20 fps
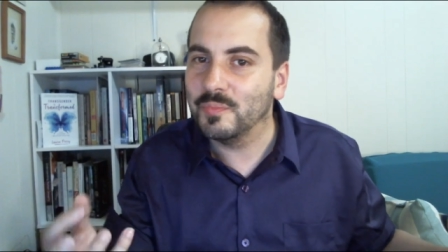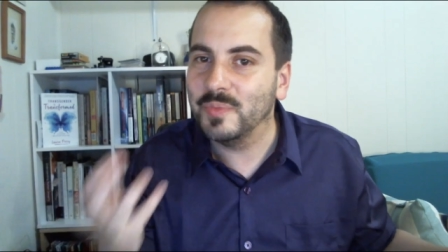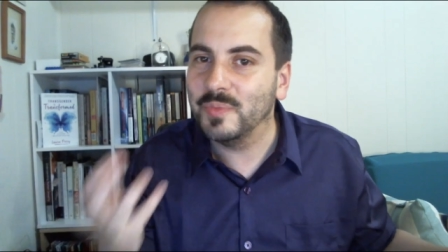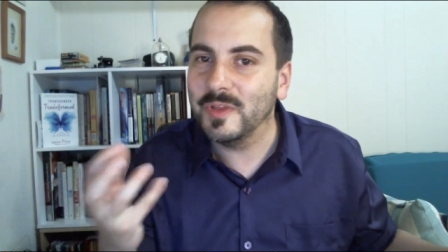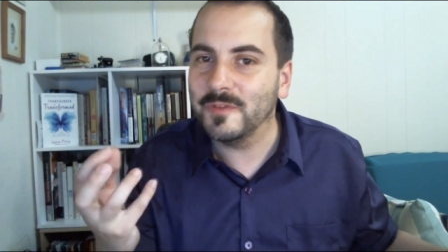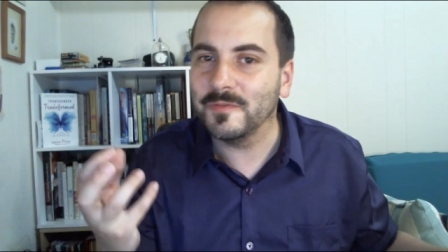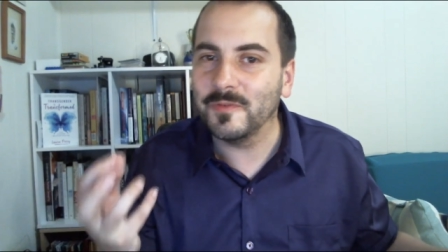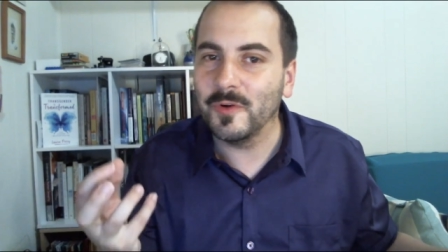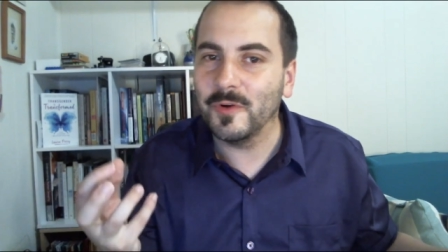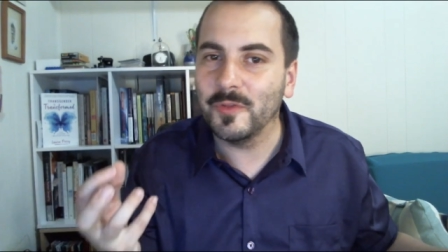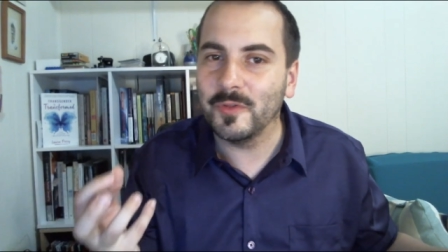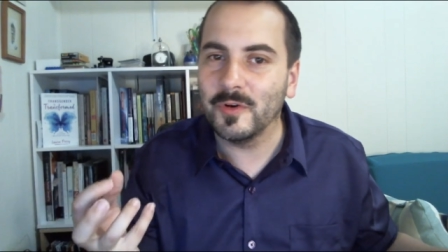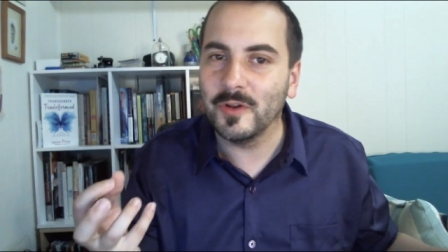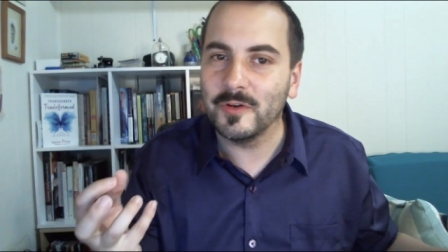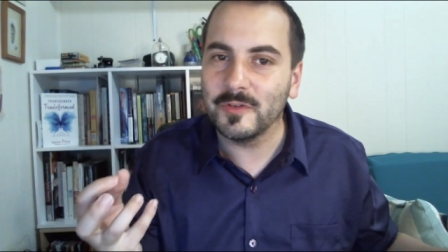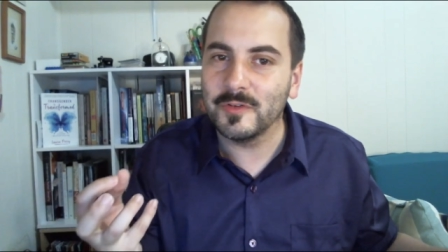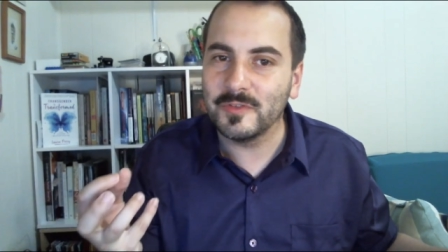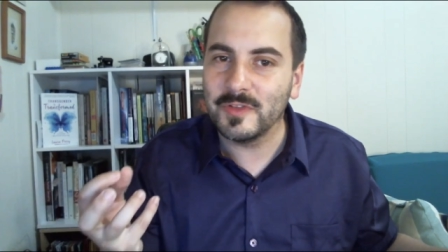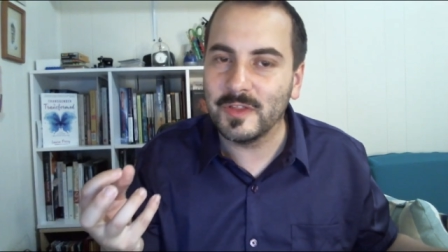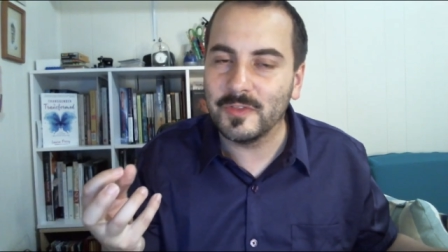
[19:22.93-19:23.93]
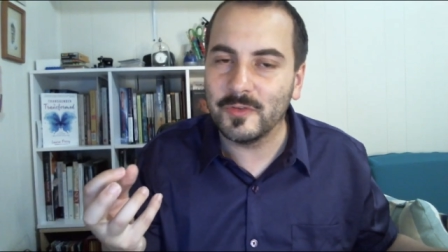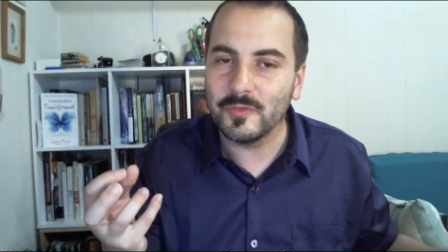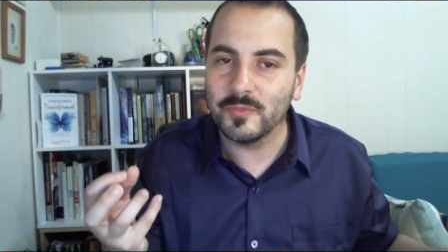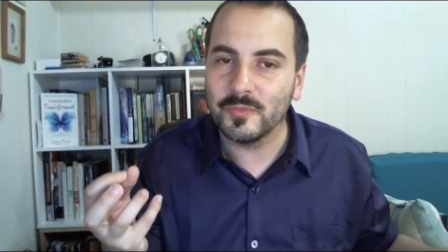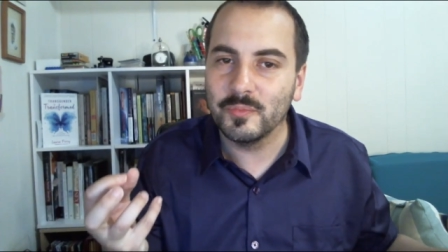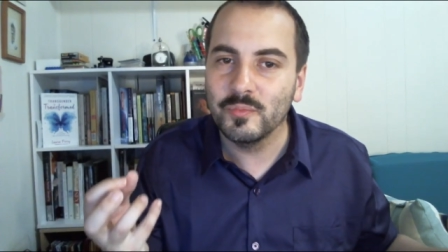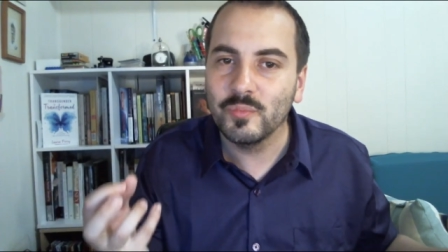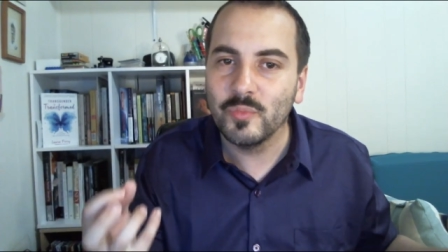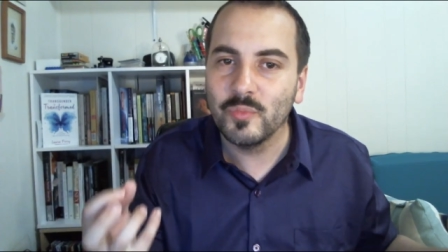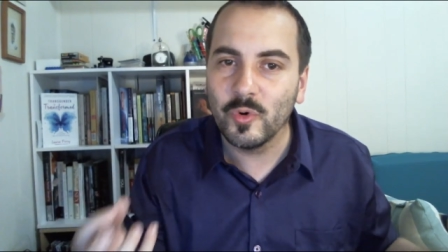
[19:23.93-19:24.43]
bit further and understand there's
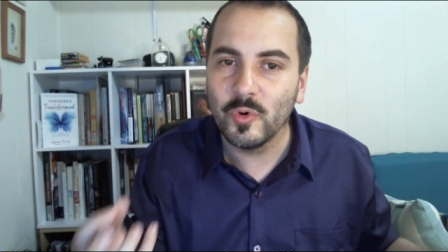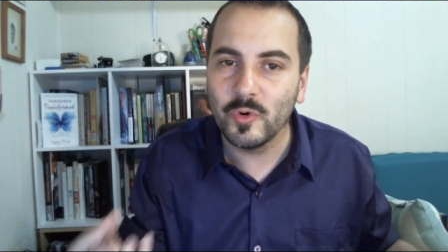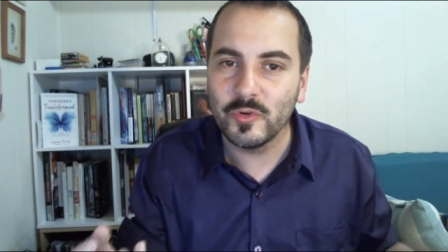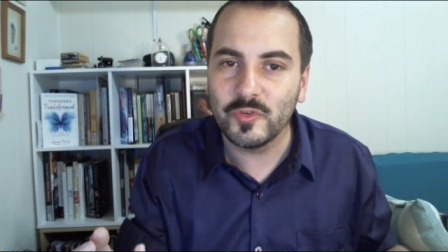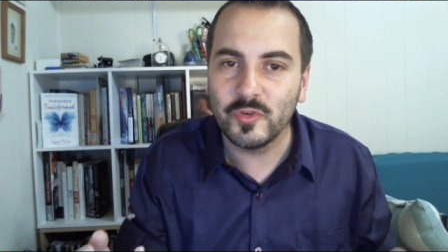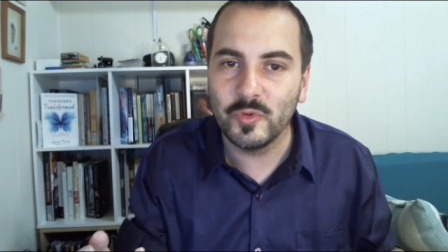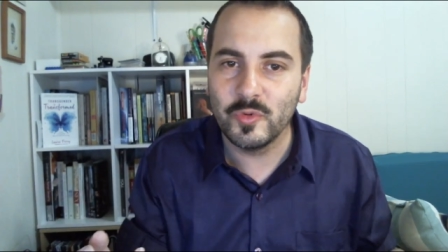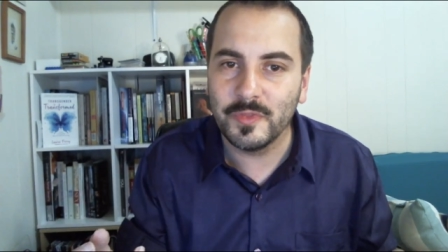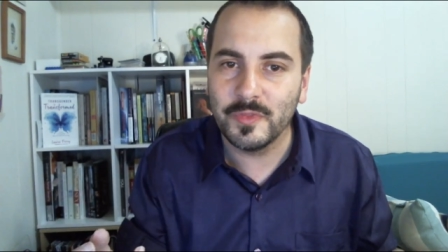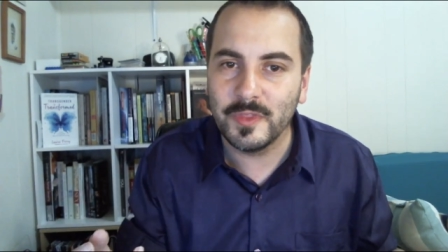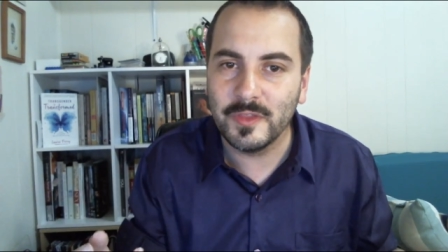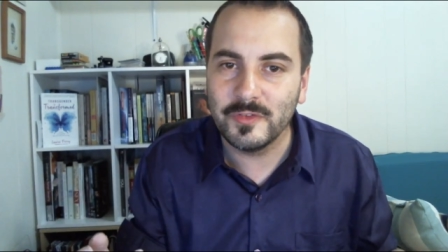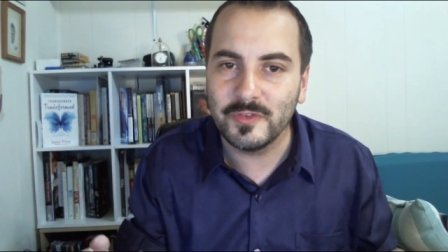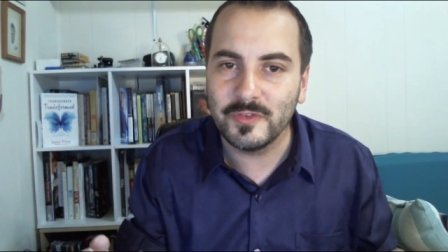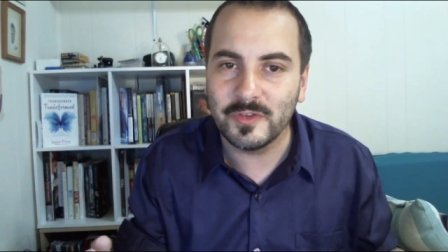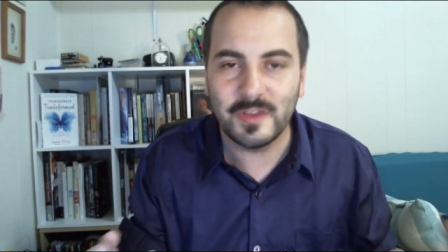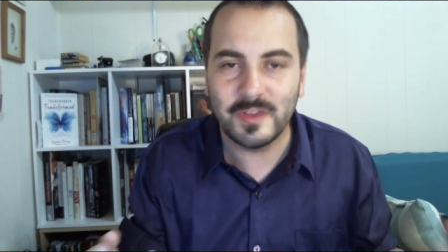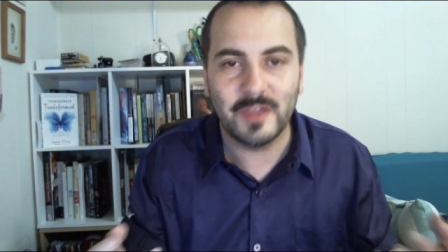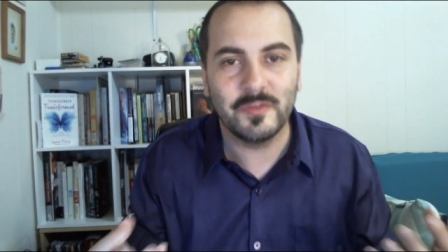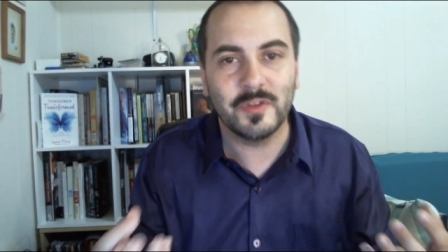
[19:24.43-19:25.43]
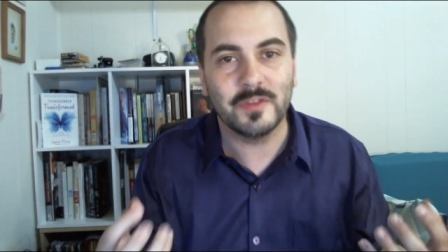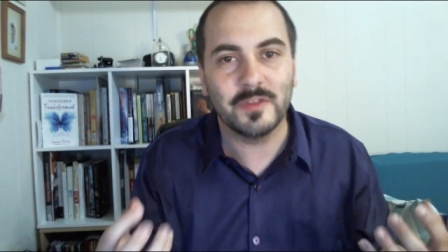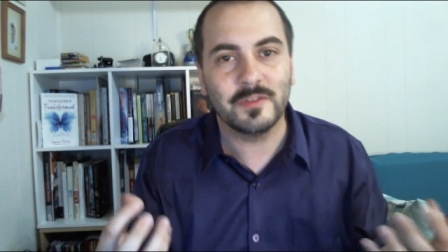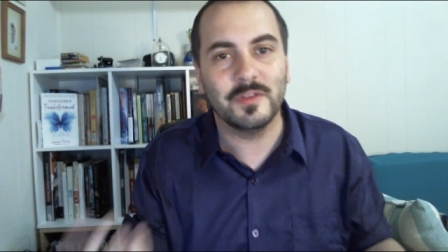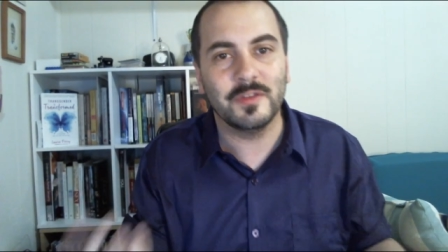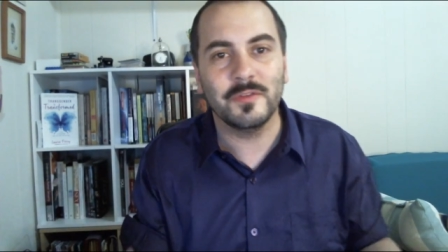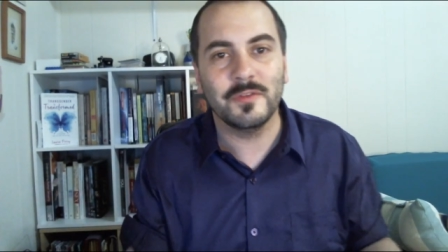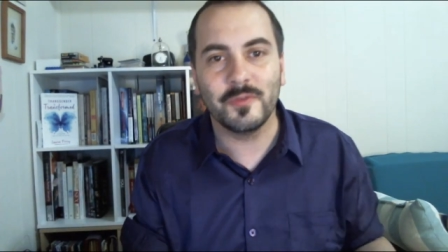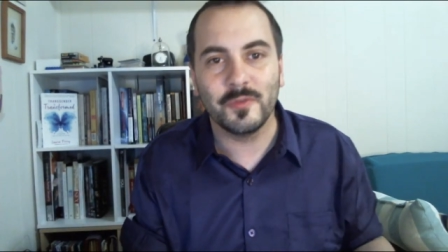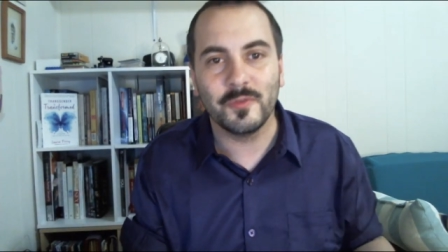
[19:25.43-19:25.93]
more to it than just having a
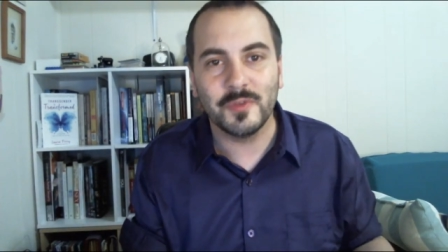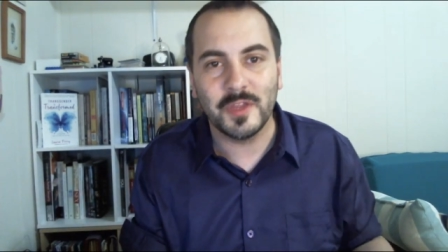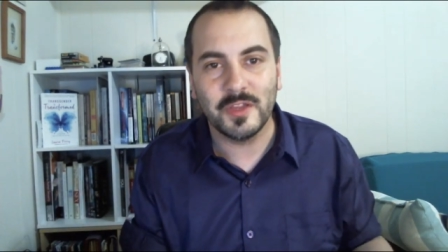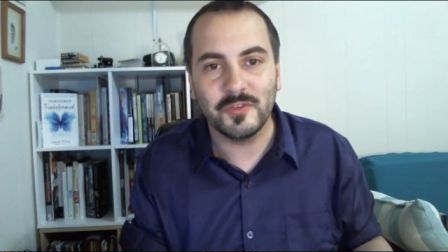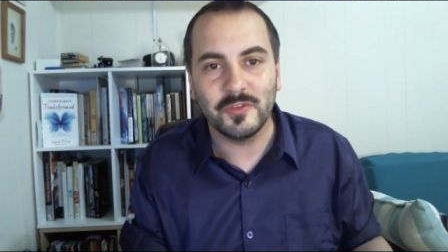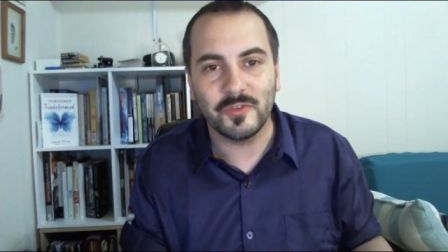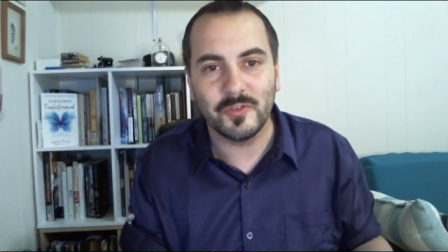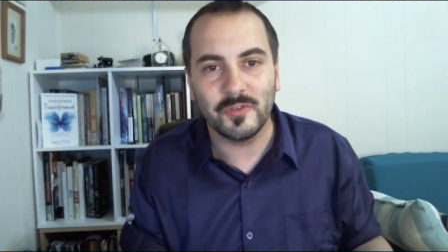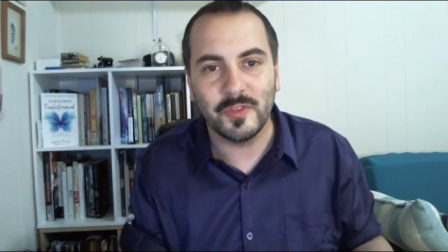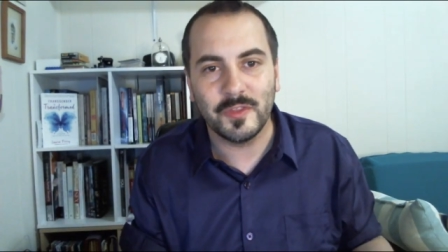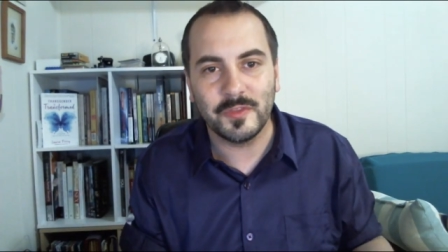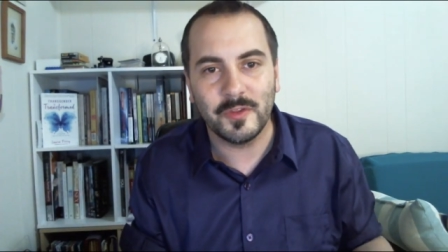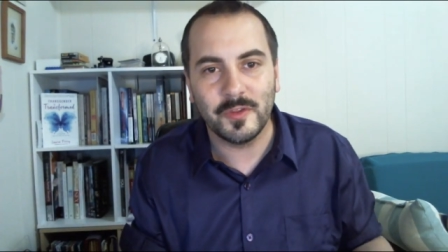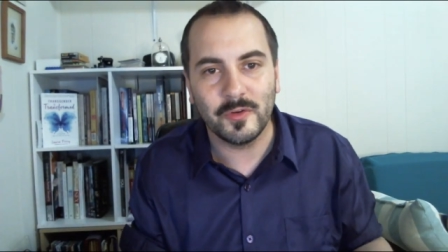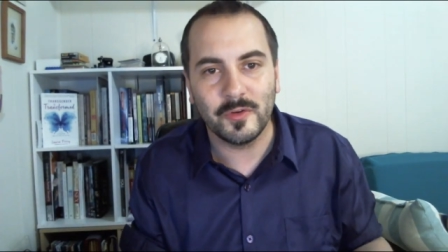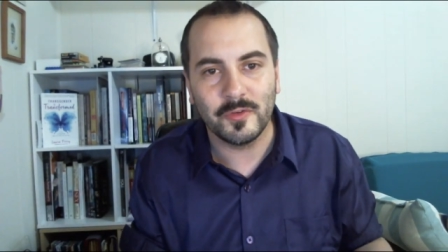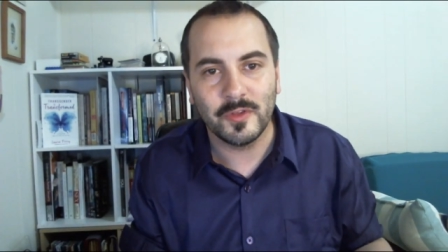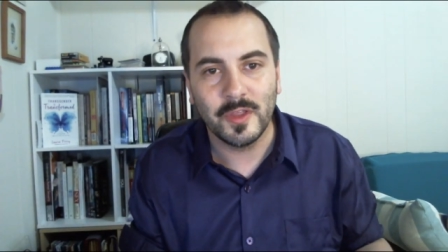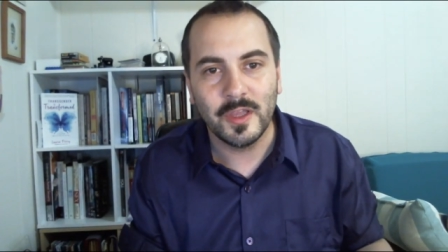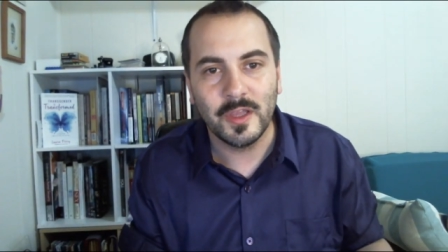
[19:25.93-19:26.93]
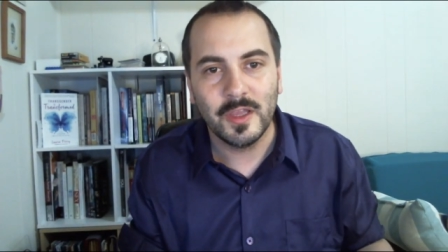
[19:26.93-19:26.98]
sinful nature, that there,